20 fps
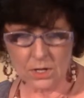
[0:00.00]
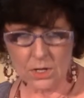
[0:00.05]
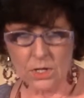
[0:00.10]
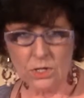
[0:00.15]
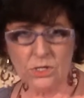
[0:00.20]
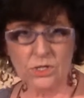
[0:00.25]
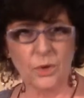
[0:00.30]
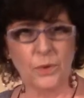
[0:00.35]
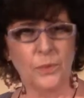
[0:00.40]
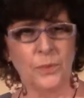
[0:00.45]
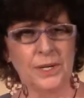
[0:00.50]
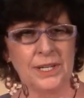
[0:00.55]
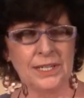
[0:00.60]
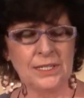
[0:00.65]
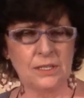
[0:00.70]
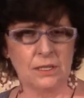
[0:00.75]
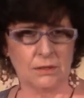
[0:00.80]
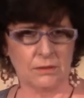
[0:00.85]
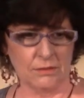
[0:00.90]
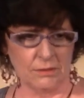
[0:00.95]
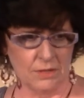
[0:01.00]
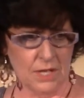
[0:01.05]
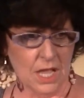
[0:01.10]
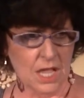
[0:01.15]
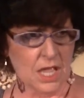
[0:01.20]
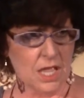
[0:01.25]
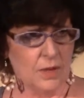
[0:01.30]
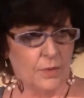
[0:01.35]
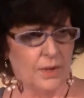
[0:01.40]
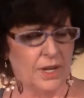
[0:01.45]
So what did he do?
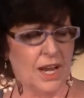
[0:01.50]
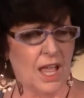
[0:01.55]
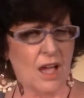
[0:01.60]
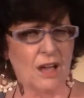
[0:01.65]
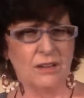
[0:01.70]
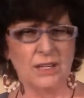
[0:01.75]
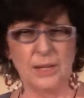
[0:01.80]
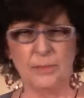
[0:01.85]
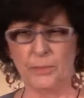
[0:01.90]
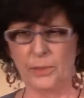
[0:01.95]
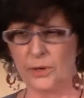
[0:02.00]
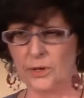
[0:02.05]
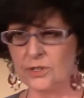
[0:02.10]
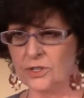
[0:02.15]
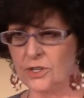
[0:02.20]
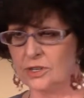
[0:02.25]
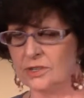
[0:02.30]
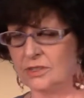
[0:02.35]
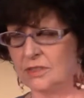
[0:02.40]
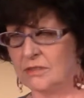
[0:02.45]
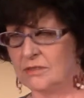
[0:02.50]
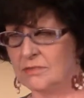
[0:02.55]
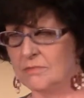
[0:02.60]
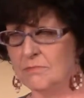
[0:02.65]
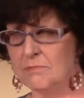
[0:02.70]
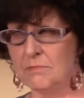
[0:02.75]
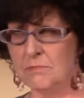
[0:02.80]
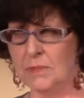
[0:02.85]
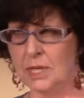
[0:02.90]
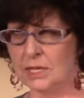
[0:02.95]
He went out and he purchased this
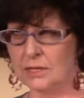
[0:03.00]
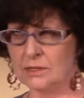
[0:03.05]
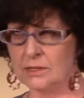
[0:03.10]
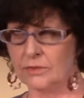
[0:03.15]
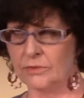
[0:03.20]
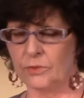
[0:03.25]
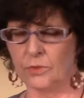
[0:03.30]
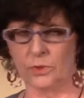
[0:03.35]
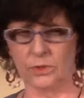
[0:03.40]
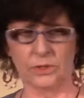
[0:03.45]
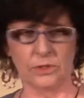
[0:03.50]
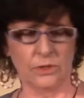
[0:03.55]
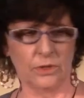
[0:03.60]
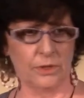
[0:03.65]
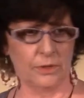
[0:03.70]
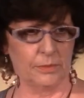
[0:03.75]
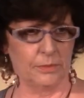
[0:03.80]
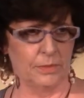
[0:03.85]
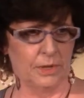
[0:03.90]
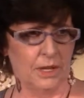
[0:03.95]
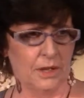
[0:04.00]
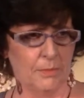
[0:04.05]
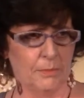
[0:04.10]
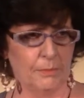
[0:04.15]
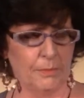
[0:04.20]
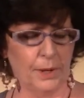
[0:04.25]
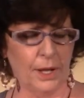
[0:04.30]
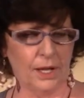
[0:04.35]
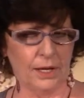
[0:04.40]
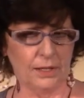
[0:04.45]
massive wardrobe,
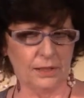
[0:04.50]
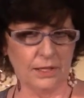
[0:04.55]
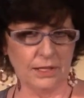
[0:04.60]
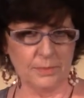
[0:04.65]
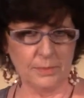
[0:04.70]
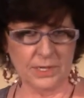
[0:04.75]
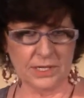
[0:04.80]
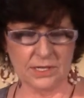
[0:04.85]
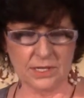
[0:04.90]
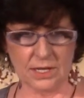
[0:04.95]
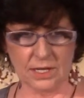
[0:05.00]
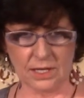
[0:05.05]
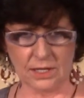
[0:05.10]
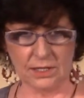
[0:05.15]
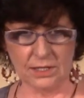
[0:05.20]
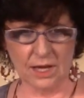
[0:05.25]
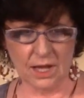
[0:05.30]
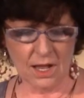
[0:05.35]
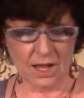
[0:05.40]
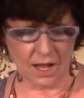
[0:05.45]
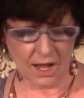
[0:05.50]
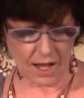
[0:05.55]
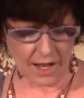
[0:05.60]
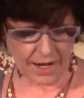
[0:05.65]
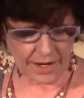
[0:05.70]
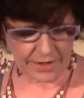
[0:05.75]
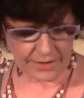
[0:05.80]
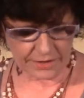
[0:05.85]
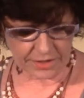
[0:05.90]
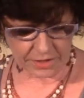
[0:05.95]
bought a limousine,
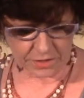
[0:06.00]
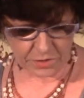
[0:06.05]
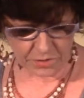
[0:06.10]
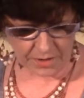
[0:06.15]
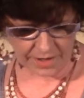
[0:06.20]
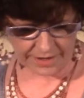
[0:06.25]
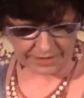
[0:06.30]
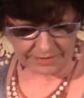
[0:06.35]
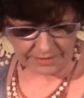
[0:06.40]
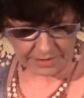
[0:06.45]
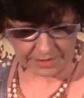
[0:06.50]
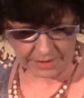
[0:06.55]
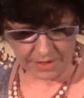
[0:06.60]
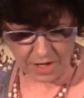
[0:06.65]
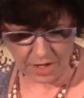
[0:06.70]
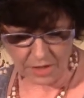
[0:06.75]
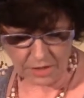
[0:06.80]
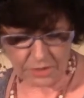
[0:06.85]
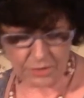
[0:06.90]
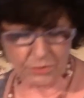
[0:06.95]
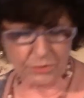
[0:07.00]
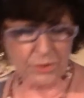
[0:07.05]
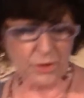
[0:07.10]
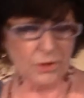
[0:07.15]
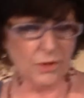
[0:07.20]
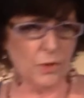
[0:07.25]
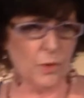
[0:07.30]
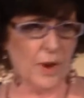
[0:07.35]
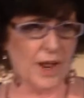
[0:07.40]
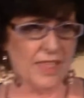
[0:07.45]
hired a driver,
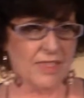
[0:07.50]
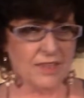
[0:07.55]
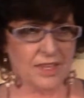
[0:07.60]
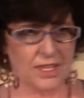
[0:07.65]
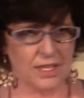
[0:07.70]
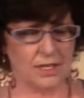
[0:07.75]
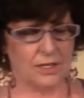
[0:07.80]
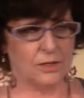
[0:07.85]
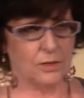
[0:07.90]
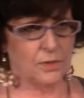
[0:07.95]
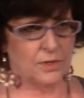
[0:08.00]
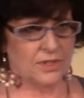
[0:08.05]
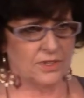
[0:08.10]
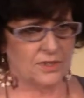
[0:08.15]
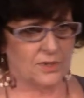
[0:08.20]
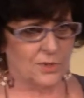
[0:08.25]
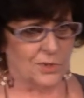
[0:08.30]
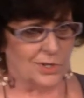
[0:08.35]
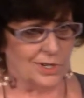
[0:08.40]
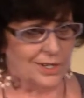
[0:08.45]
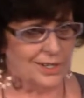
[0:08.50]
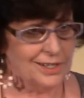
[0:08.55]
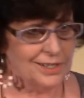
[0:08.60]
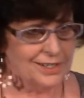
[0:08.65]
threw away the key to his store,